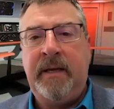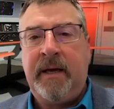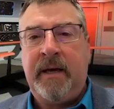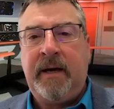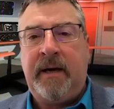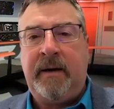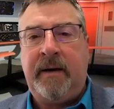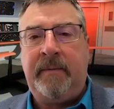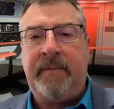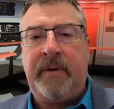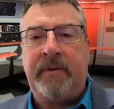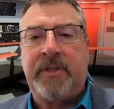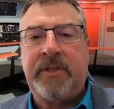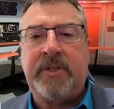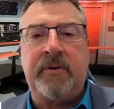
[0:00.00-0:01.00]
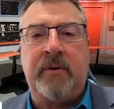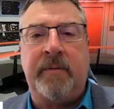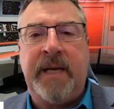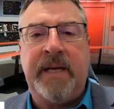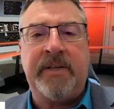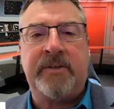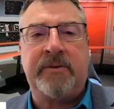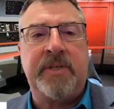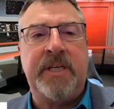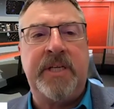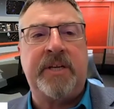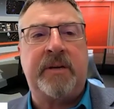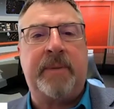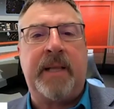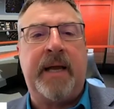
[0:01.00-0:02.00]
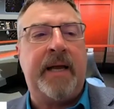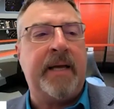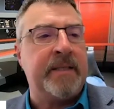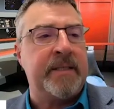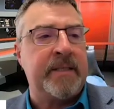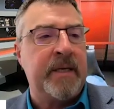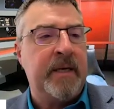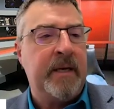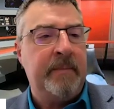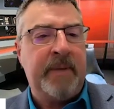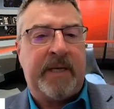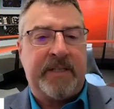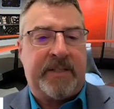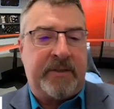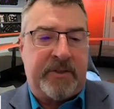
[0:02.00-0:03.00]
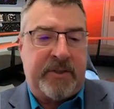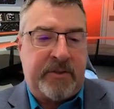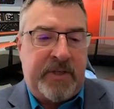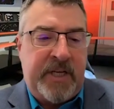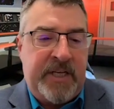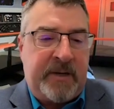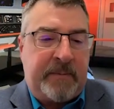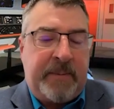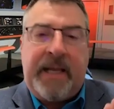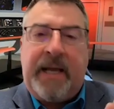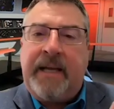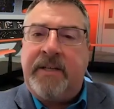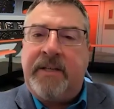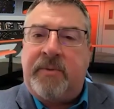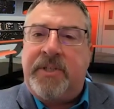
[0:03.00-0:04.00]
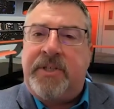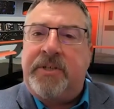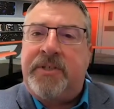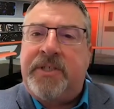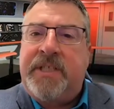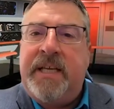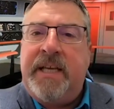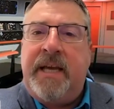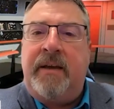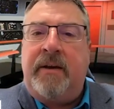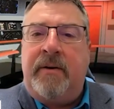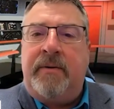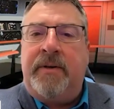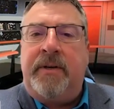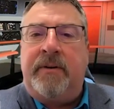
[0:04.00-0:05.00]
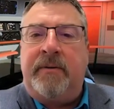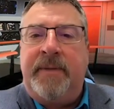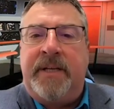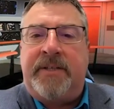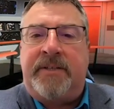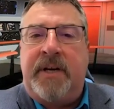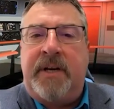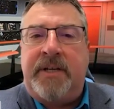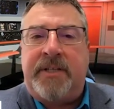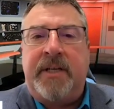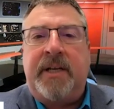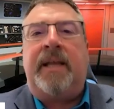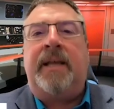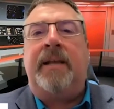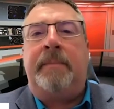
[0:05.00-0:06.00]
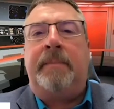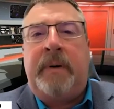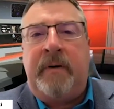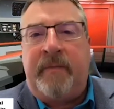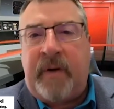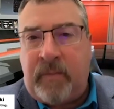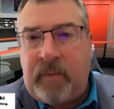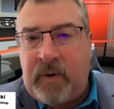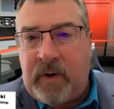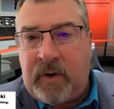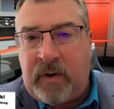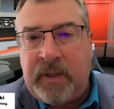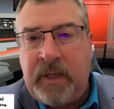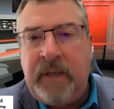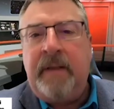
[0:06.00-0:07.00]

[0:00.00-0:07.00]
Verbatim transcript: Um, there are so many strategic plans, because your strategic plan is what your C A O and your administration, in a perfect world,